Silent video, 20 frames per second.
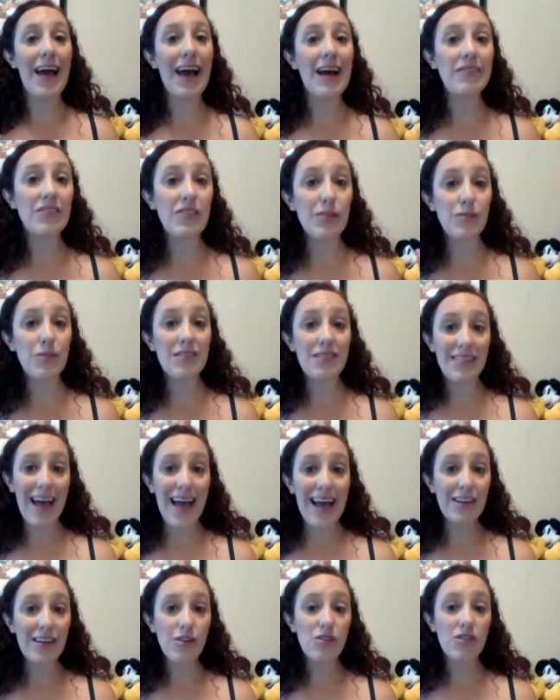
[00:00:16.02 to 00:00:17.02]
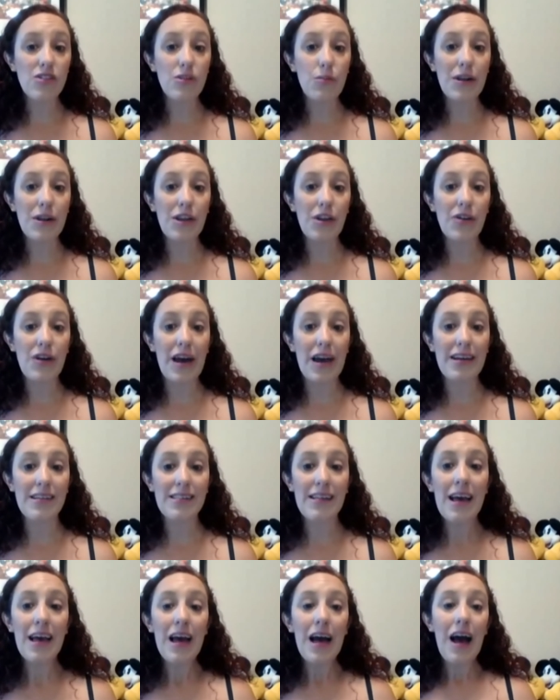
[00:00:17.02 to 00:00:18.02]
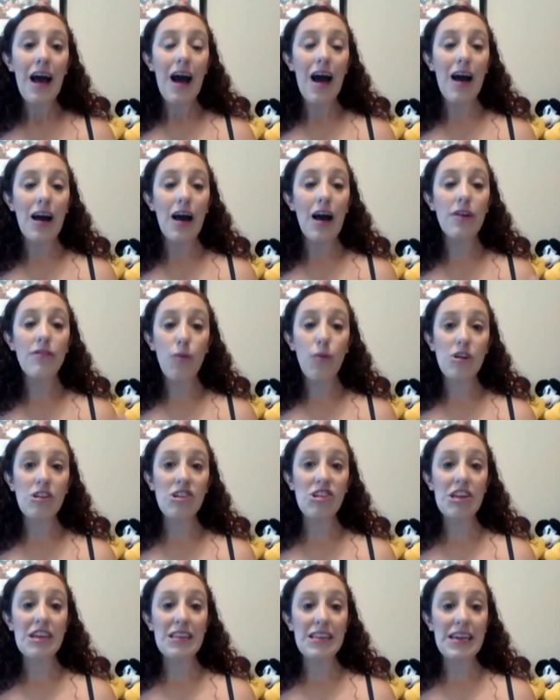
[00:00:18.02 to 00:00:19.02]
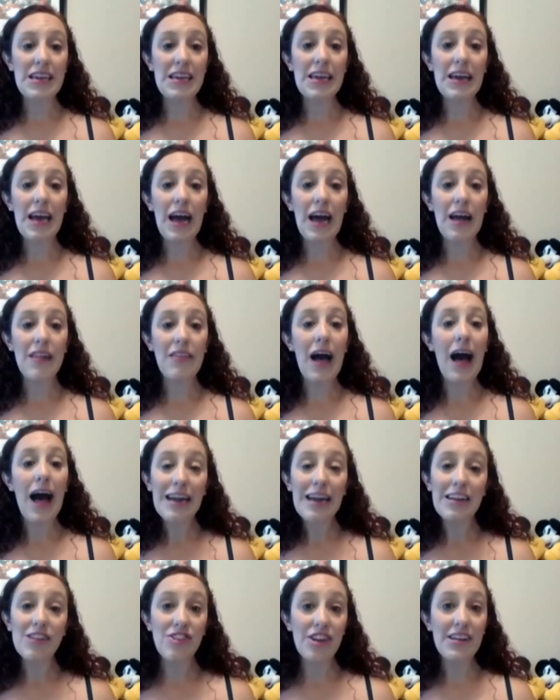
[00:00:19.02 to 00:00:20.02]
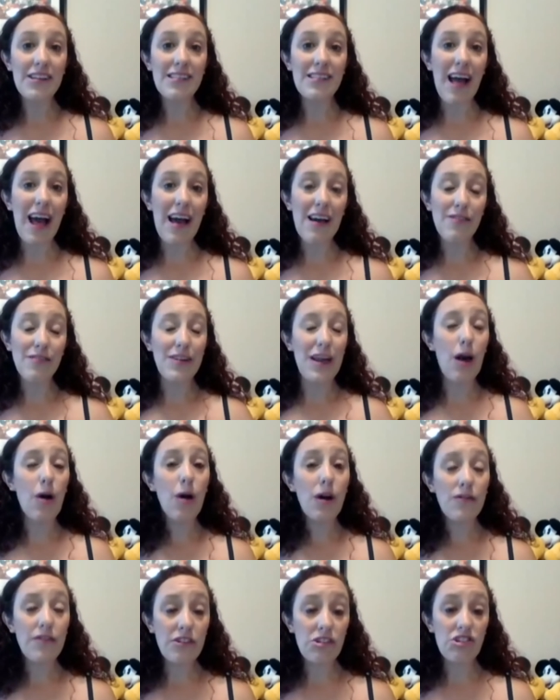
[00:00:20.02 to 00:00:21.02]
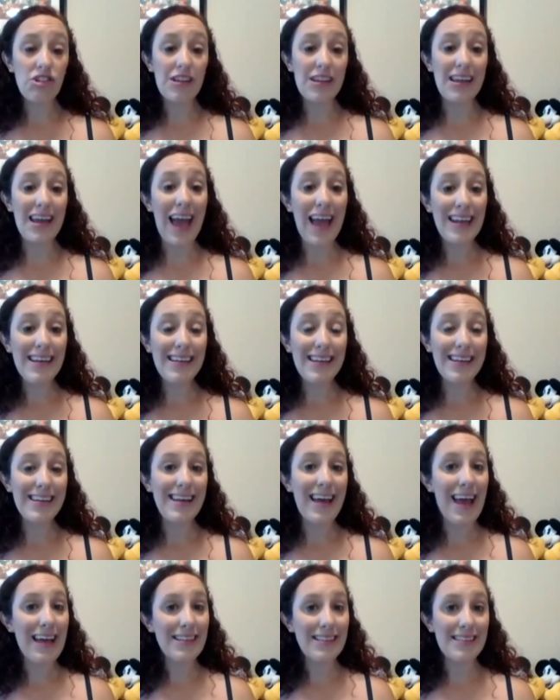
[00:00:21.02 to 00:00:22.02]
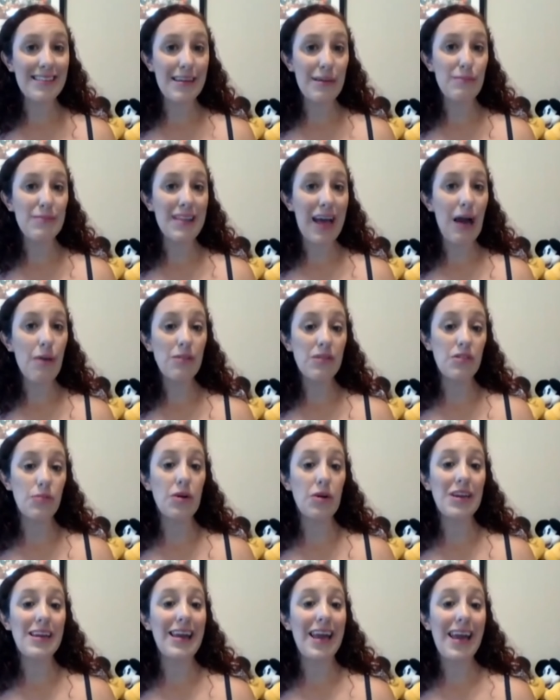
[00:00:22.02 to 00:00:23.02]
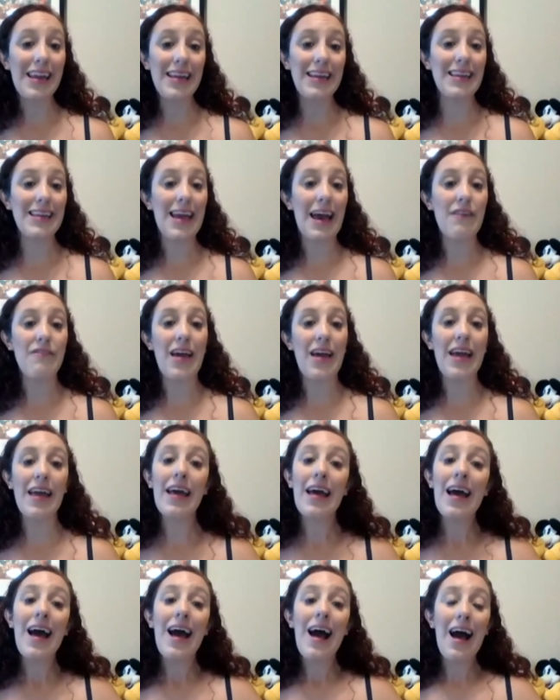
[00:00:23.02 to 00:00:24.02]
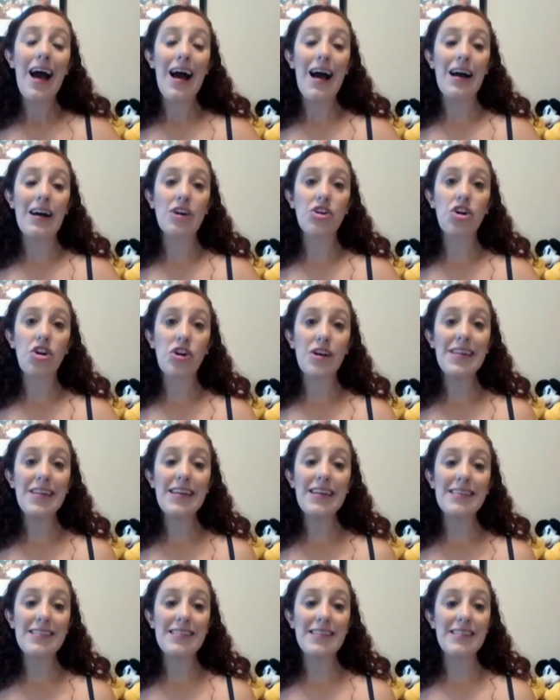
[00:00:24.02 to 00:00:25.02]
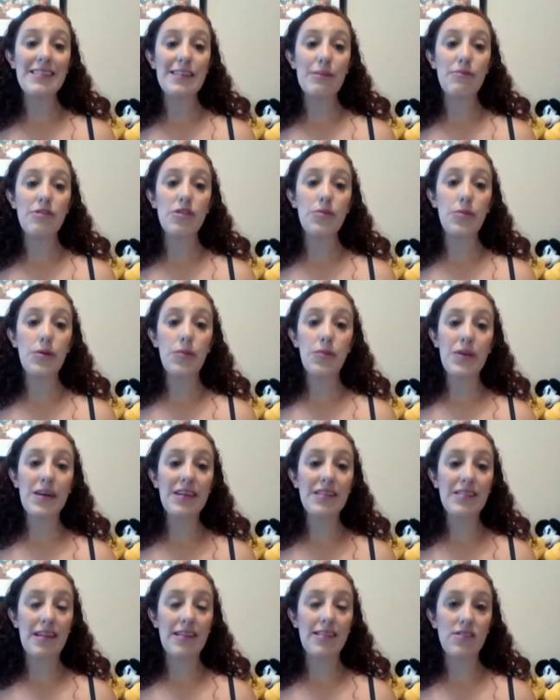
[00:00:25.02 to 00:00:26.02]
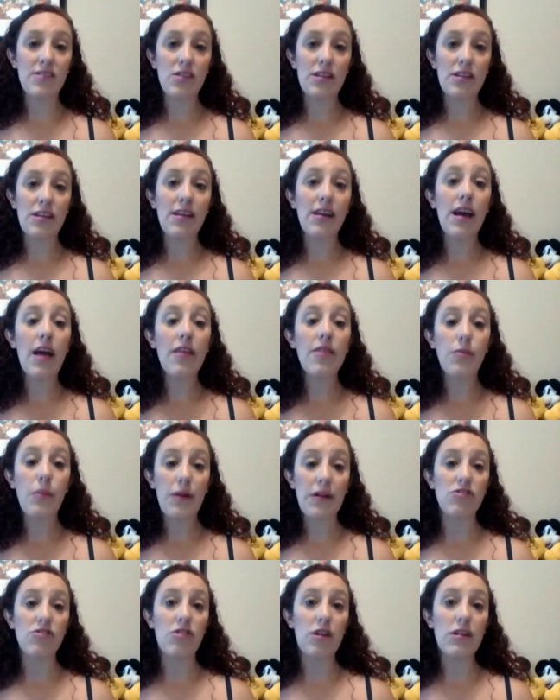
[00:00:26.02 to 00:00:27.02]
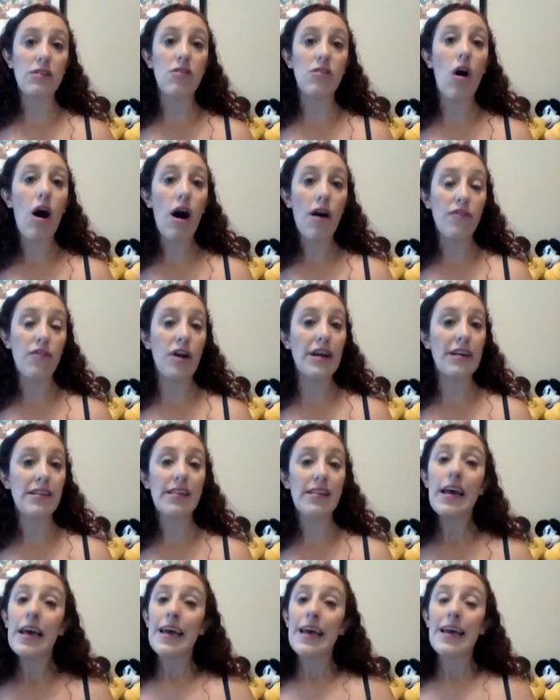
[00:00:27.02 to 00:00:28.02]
I have some sad news to bring you guys. Unfortunately, the Hijinks have now officially ended, it seems, at Whispering Canyon Cafe. Currently, Disney seems to be reassessing the restaurant's offerings.